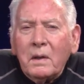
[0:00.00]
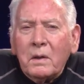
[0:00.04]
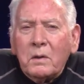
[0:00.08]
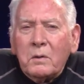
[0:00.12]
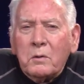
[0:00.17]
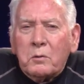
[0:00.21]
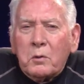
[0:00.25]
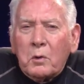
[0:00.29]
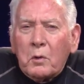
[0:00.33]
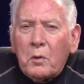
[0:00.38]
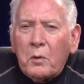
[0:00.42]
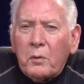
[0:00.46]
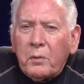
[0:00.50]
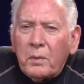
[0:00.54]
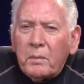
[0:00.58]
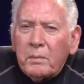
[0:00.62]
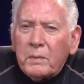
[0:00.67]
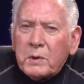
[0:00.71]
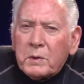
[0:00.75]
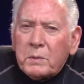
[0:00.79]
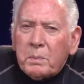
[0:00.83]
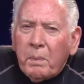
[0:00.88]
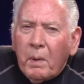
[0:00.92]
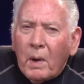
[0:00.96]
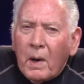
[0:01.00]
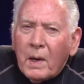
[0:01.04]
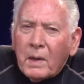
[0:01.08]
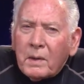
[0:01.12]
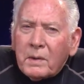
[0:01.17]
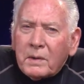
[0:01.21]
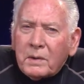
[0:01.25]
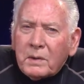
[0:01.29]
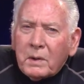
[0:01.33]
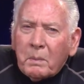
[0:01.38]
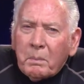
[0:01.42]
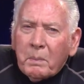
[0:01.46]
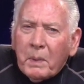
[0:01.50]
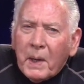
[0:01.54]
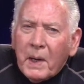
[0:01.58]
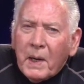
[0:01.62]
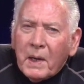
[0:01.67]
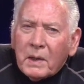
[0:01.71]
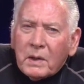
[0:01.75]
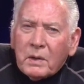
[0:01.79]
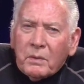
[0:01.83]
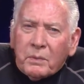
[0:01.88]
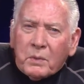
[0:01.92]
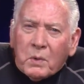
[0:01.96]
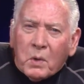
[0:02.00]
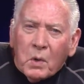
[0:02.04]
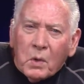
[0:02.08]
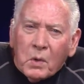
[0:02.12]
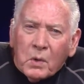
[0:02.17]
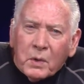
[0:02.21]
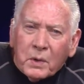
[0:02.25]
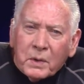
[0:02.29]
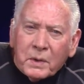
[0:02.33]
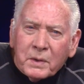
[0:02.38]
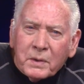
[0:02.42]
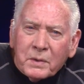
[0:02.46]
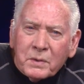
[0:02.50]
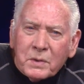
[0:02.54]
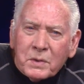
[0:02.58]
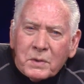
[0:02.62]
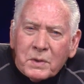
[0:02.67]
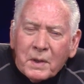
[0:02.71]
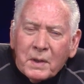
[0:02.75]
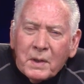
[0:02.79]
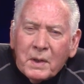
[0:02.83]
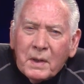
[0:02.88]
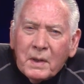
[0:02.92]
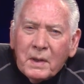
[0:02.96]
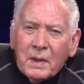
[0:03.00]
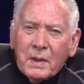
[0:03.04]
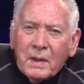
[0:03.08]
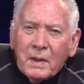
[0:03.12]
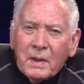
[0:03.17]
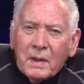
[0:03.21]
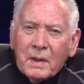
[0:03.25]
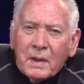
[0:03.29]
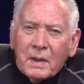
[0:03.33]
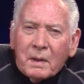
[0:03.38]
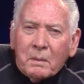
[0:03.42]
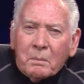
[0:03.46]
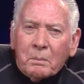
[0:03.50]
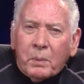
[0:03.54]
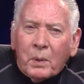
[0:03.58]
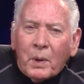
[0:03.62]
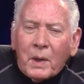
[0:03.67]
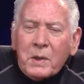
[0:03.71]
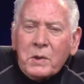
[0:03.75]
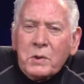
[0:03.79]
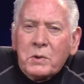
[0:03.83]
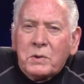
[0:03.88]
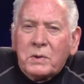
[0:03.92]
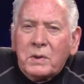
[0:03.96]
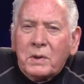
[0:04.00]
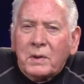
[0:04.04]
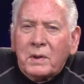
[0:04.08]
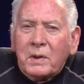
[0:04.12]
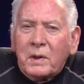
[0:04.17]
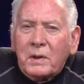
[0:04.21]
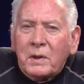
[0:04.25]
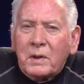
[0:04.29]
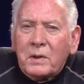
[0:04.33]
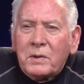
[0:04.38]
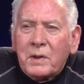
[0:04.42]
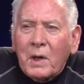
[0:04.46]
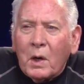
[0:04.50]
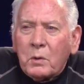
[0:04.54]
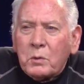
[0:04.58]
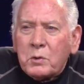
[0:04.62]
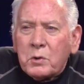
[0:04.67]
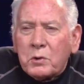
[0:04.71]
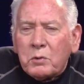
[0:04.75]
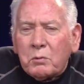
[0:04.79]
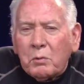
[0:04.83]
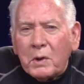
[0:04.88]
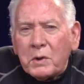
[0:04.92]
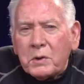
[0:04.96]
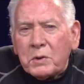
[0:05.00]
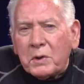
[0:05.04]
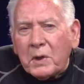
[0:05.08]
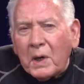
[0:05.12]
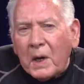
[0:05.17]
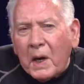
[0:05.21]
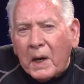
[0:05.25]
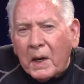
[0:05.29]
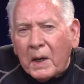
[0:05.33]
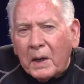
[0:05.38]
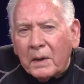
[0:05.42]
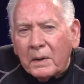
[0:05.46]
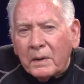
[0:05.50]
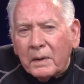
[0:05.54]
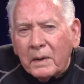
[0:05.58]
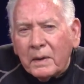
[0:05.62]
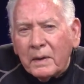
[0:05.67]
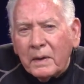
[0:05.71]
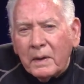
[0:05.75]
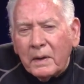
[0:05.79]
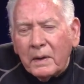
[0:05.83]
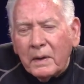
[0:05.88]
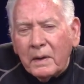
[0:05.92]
drew from his pocket a bag of coins, and placed it in his outstretched hand.